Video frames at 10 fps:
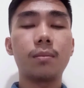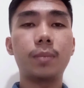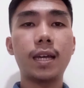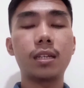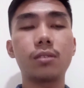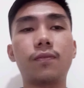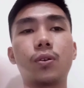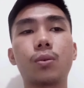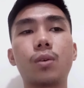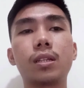planning
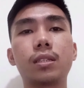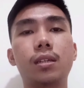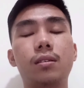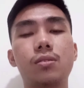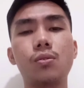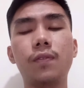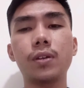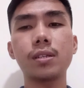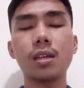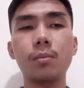for quality. So
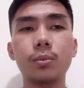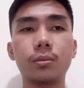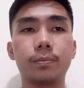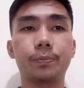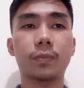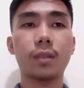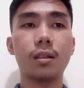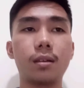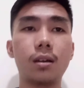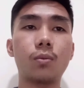for example,
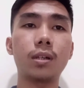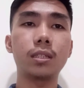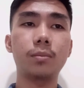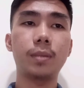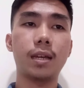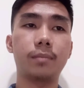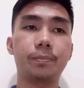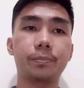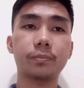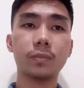a quality plan
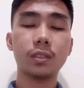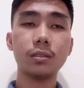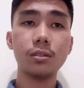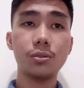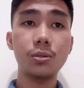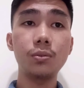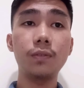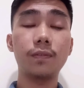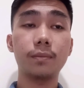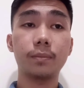
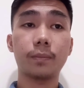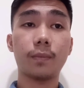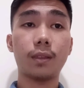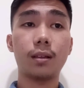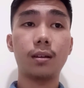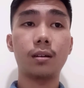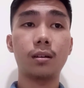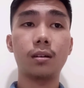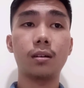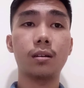to
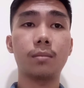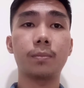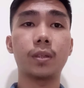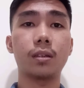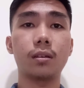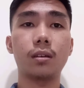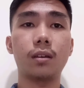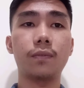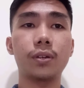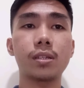
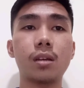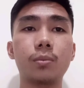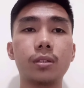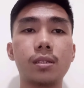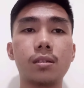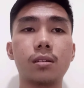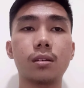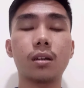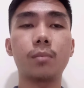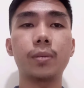for example is
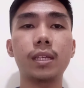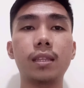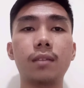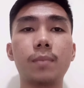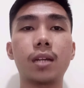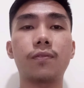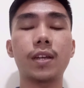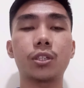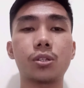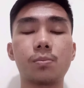a company that
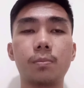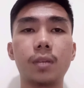manufactures